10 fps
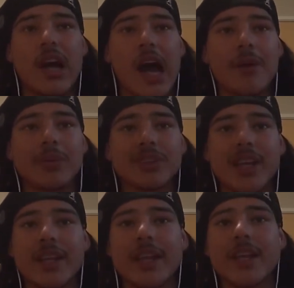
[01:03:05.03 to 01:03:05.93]
I will
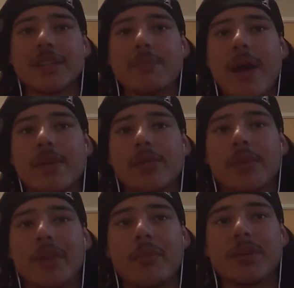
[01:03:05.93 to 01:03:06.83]
say that it is a bad movie
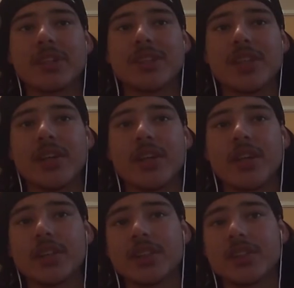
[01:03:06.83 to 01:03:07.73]
without me seeing it. It
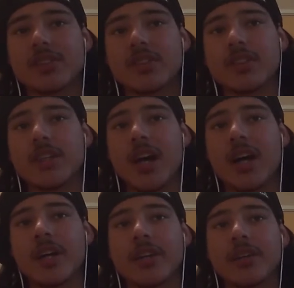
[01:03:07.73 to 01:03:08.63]
just,
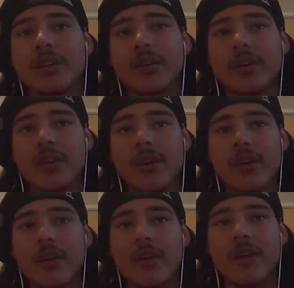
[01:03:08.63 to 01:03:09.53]
God.
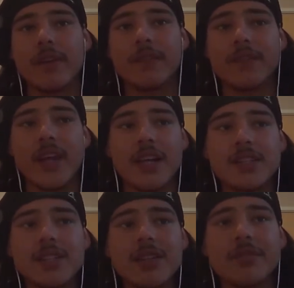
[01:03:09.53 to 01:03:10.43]
The
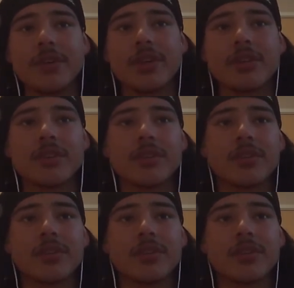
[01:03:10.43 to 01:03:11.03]
idea of it.